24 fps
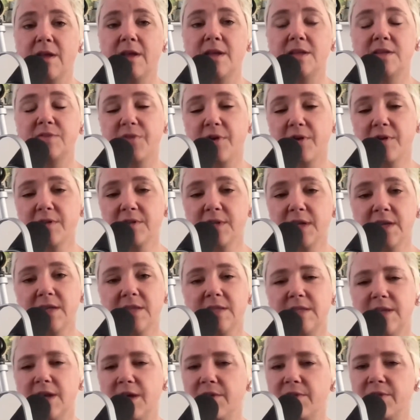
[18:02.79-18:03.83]
As far as I
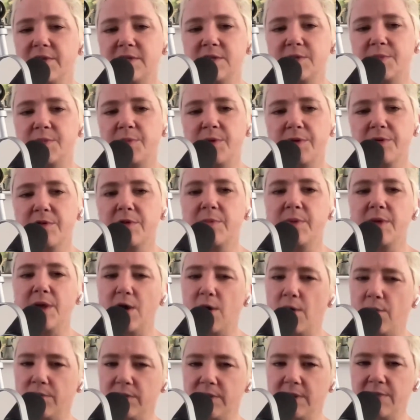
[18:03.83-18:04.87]
can tell, these appear to be
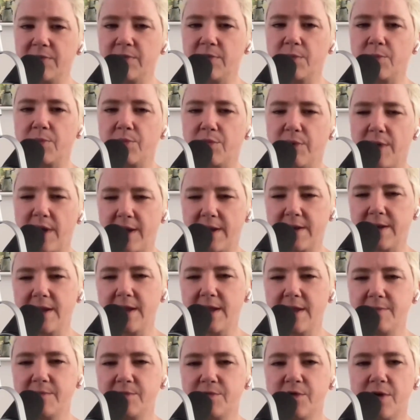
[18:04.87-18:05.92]
only for brand
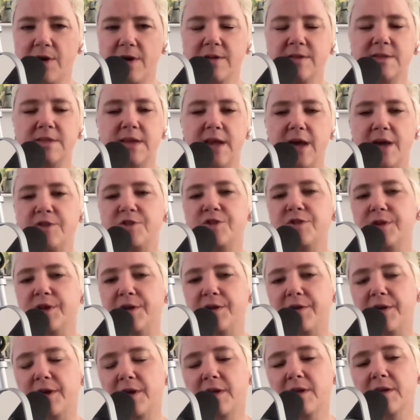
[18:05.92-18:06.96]
name drugs, not
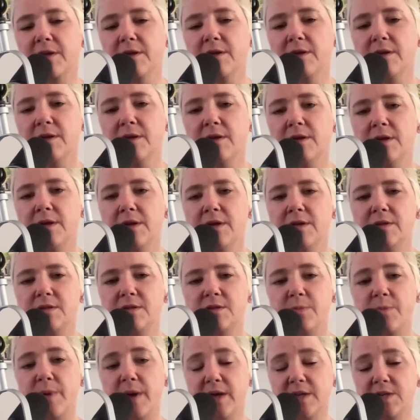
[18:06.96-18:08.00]
generic. So
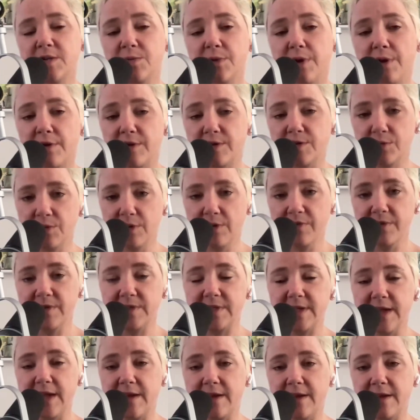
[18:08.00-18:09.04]
back to our
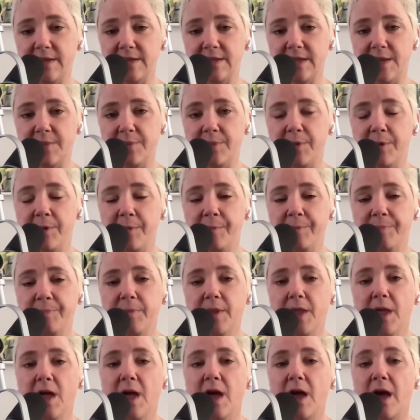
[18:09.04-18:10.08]
atorvastatin example,
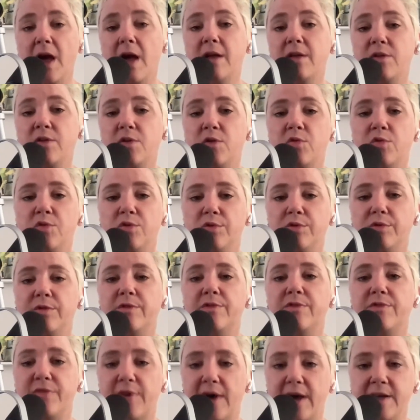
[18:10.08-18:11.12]
I Googled
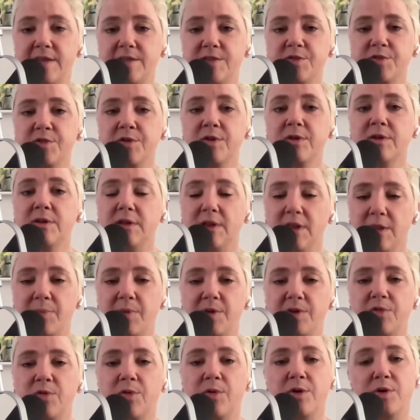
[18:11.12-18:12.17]
Pfizer
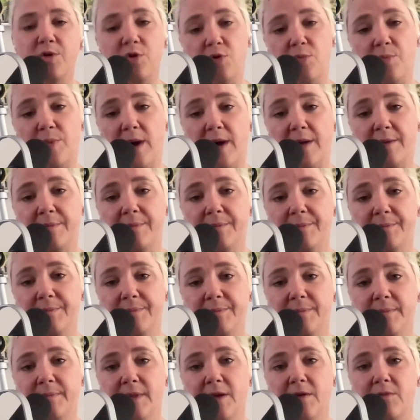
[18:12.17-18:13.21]
Lipitor coupon.
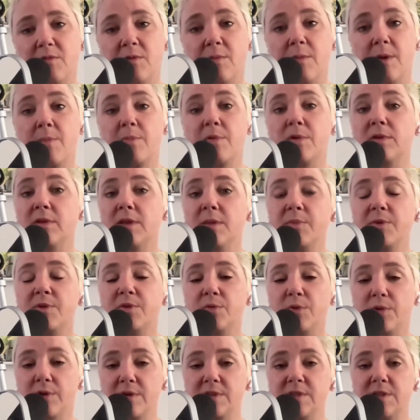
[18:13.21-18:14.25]
Remember,
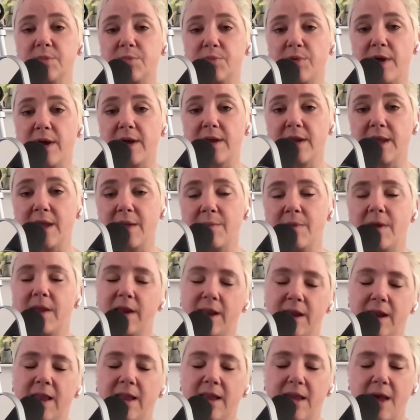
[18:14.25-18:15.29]
Lipitor is the brand name, and
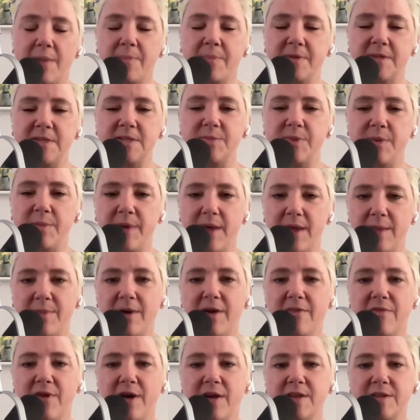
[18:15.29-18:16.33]
it happens to be made by
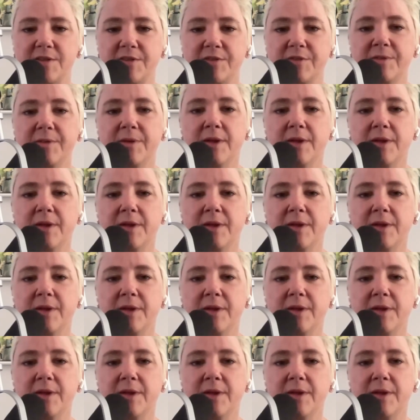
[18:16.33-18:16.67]
Pfizer.